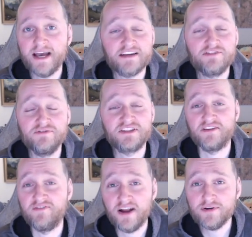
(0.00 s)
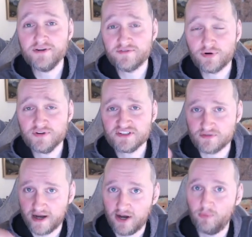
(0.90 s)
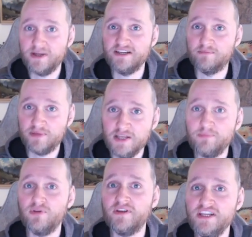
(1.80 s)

magnitudes can vary, of course, so how many people